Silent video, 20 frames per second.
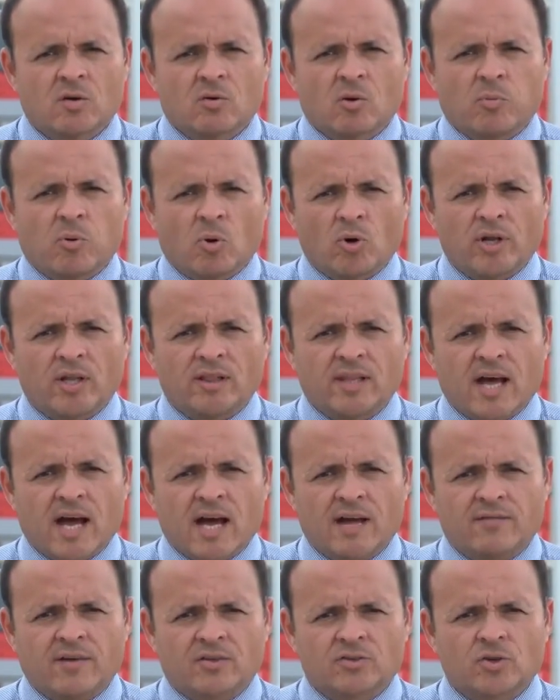Reporting
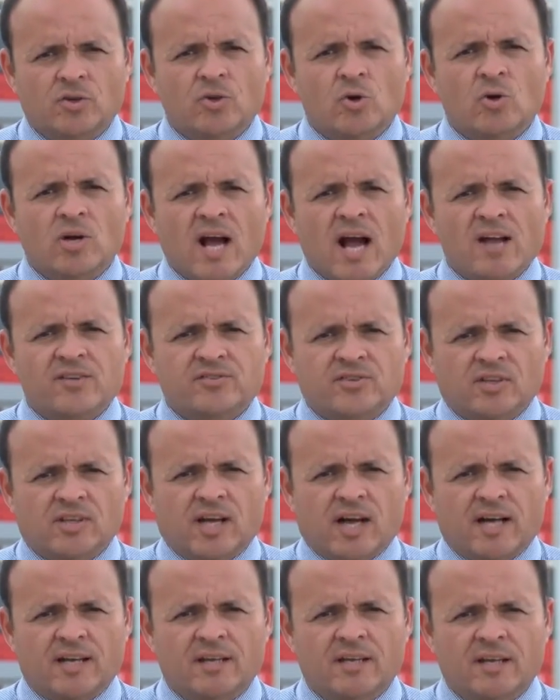live, Antonio
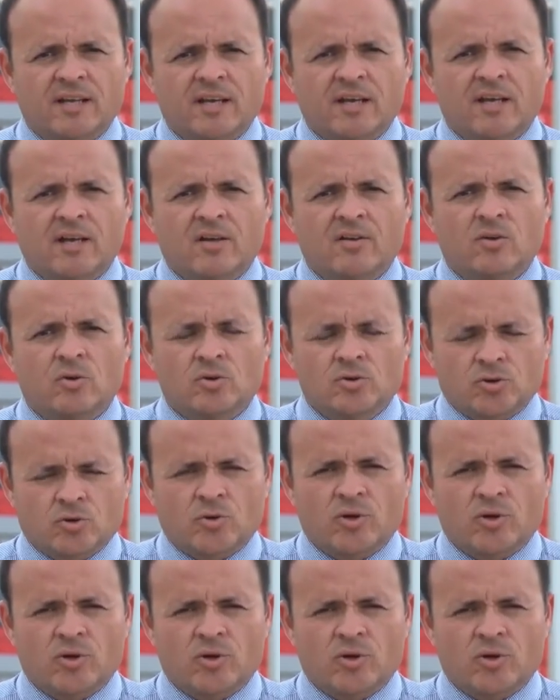Caslan, News